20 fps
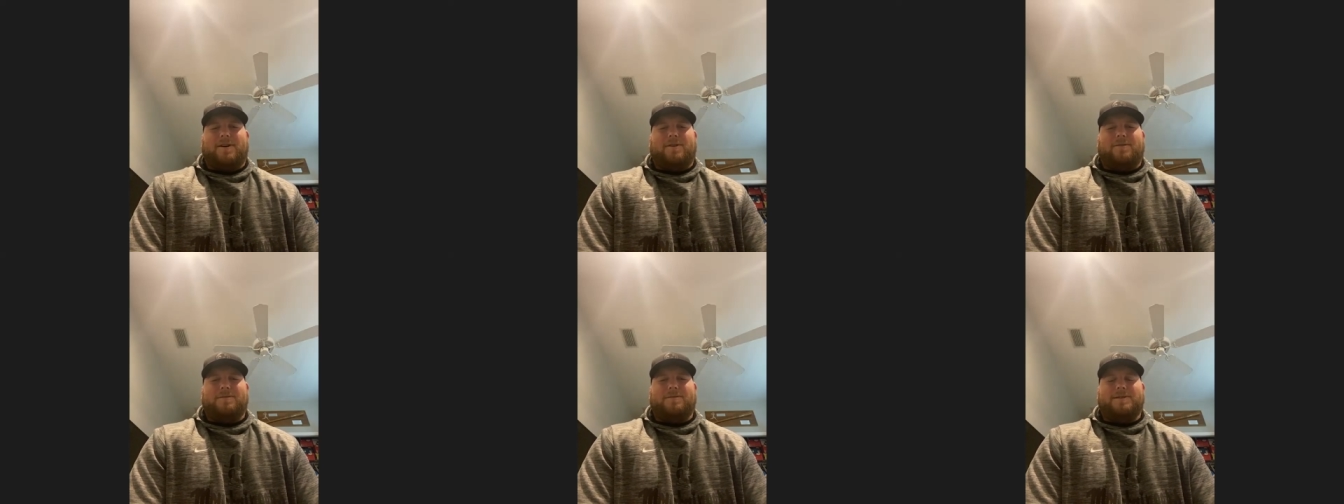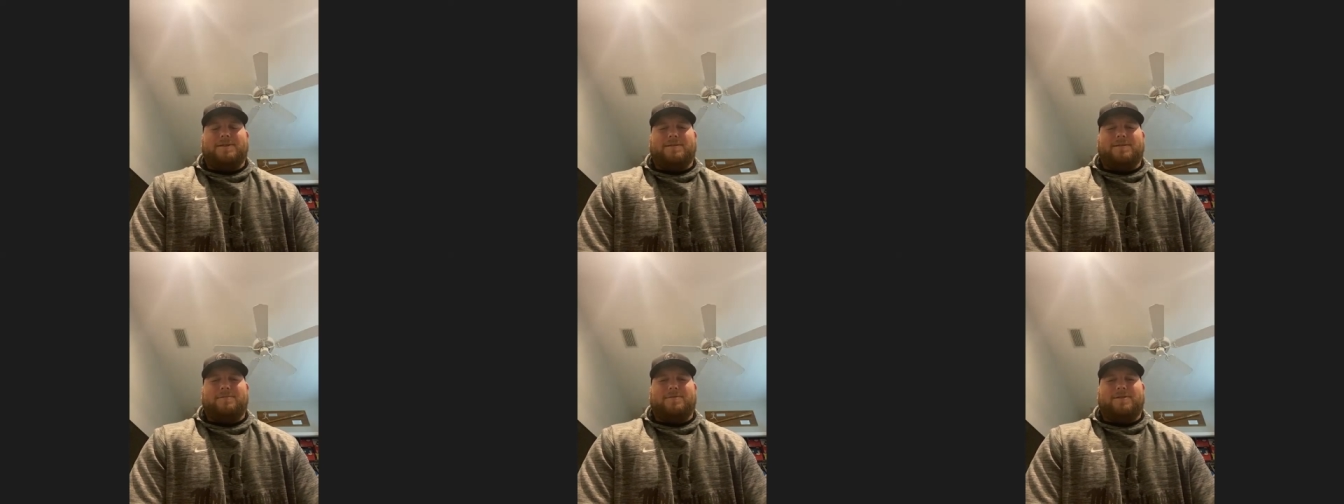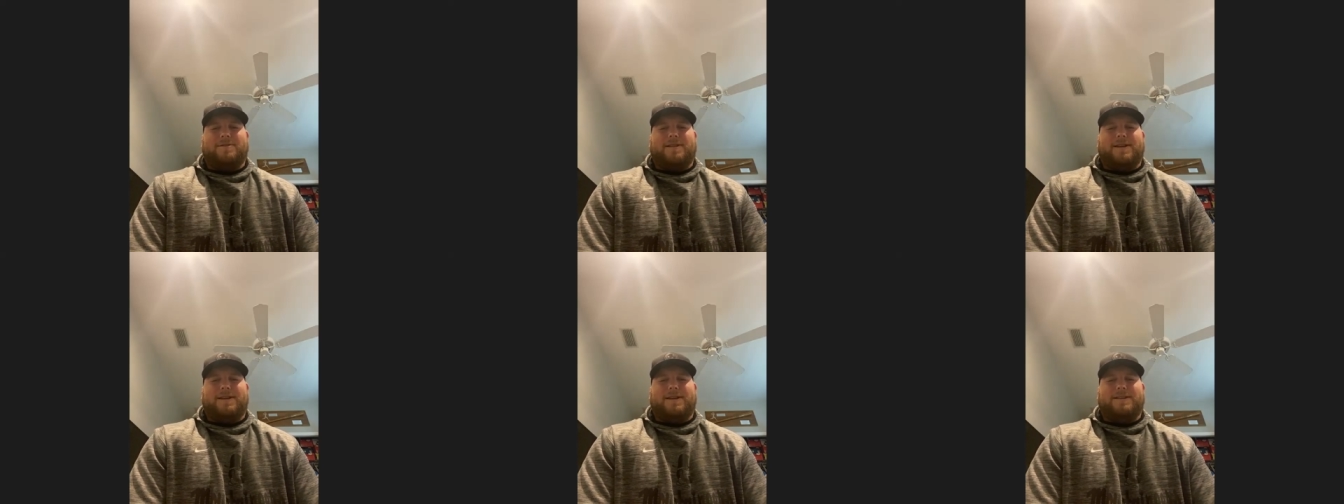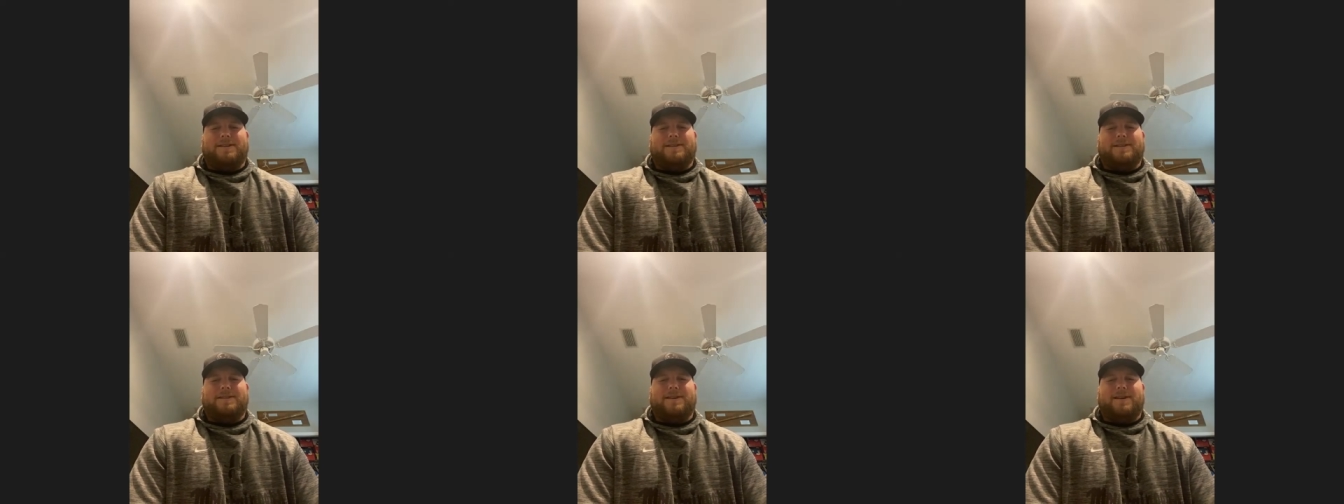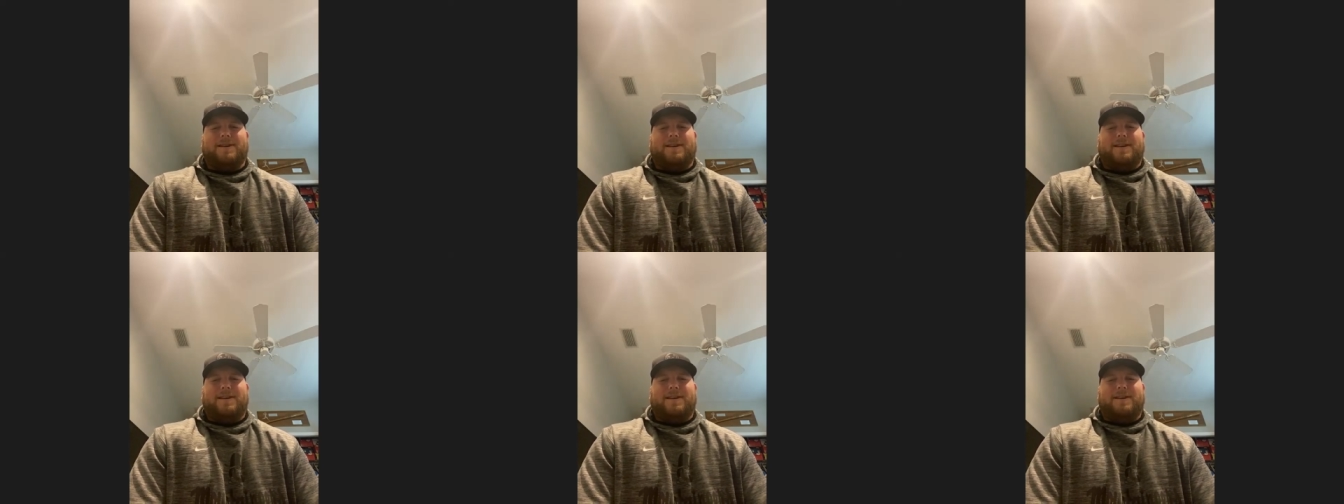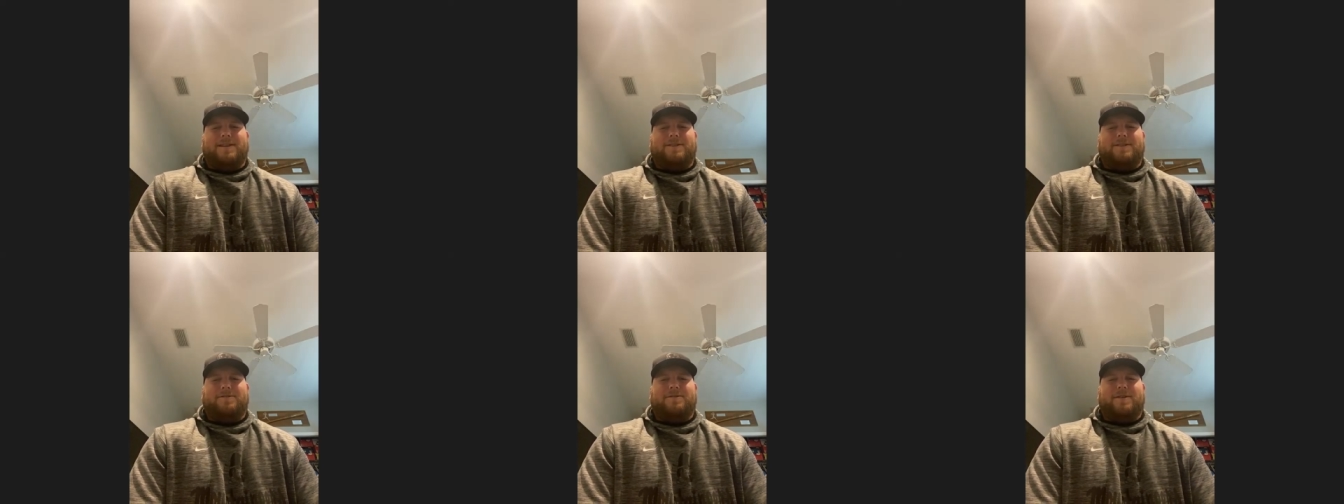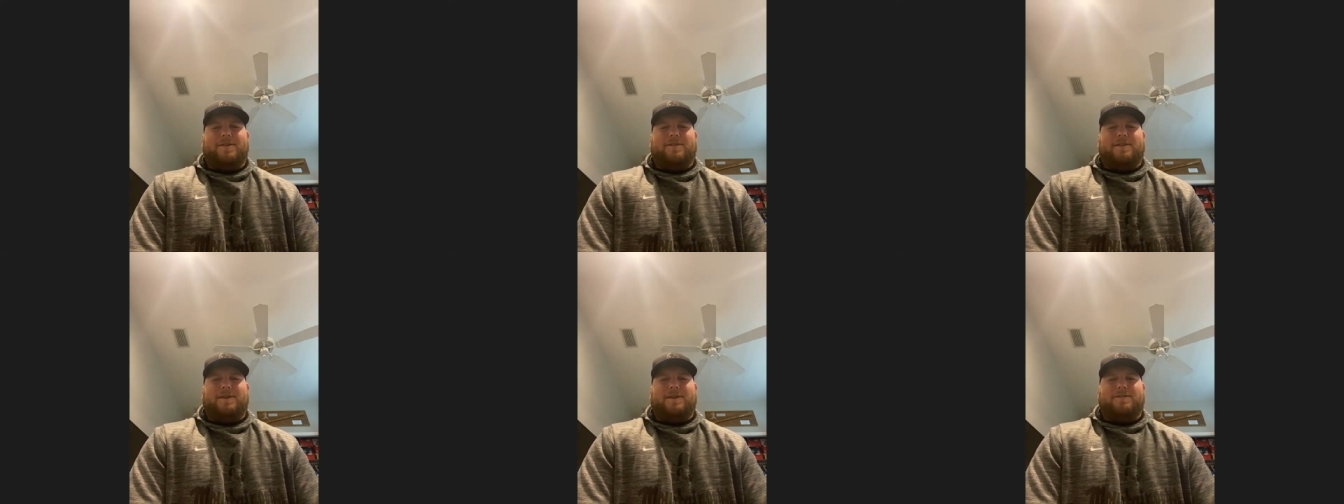always someone that is,
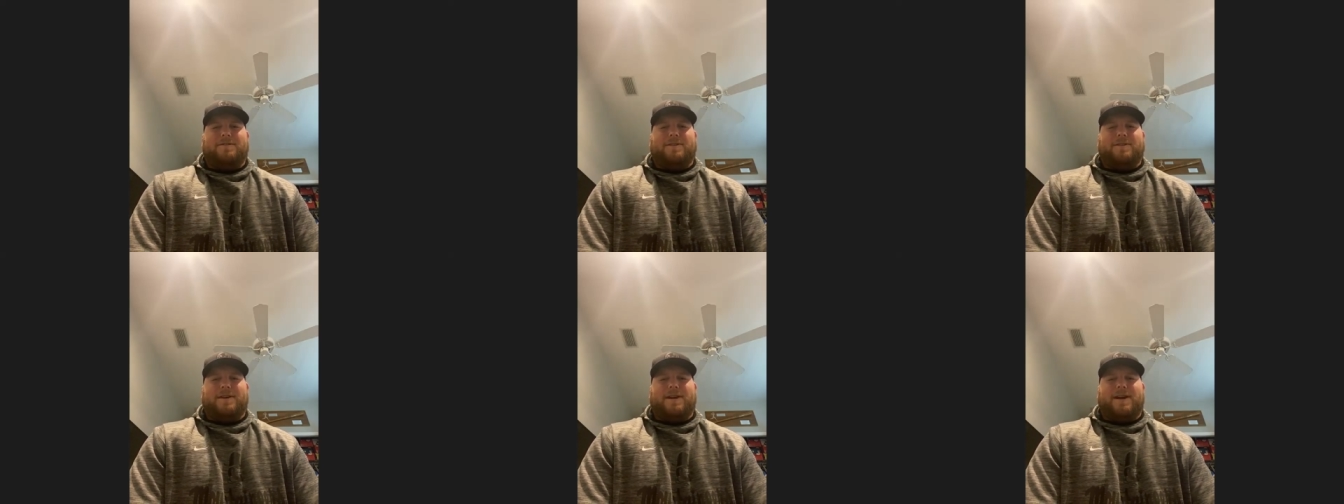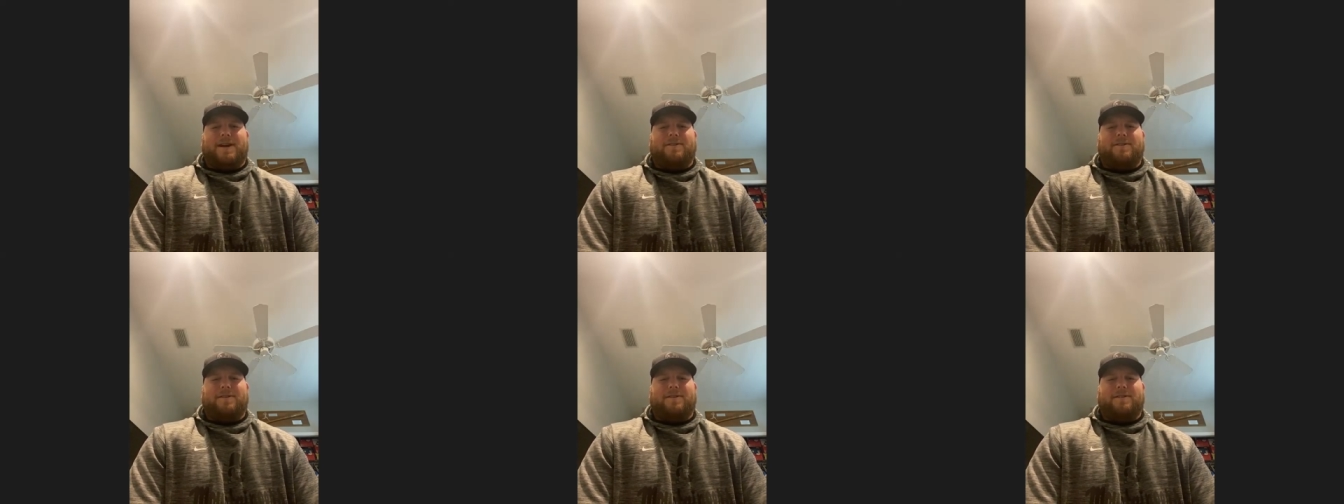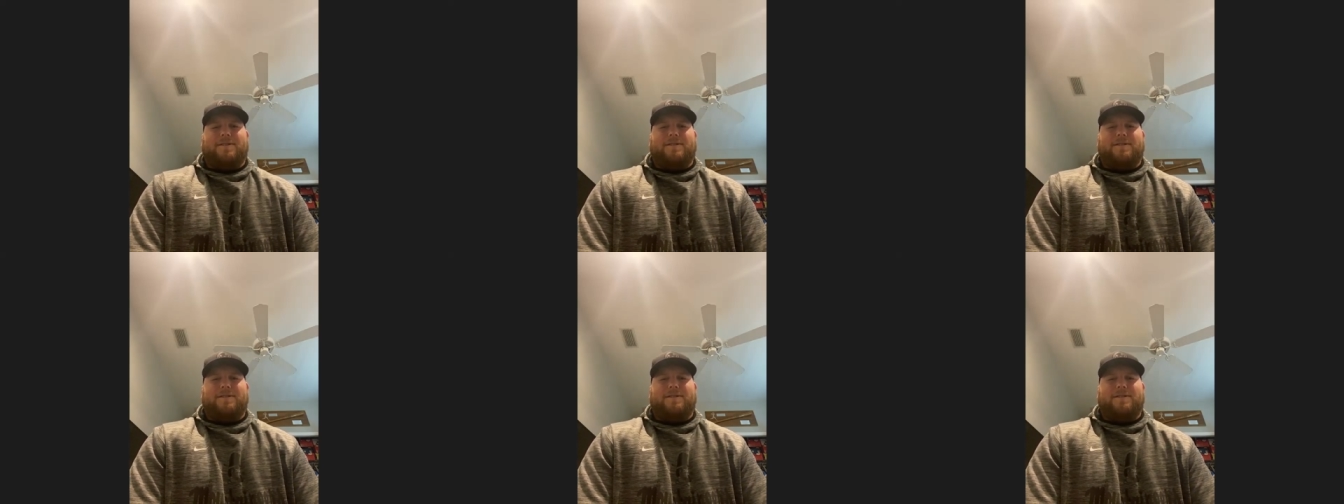that you can count on.